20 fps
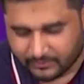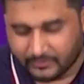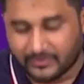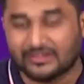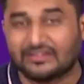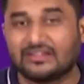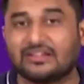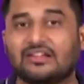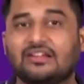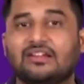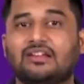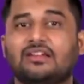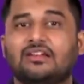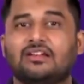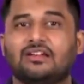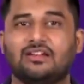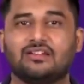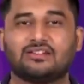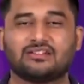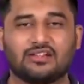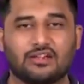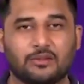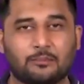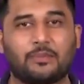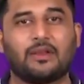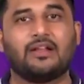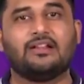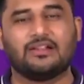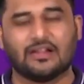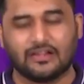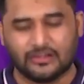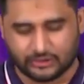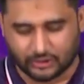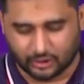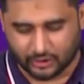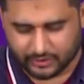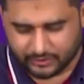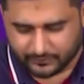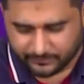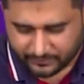basically is dependent
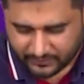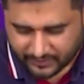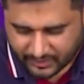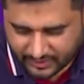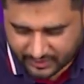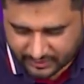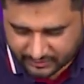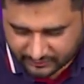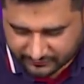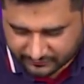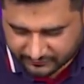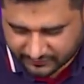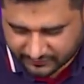on, the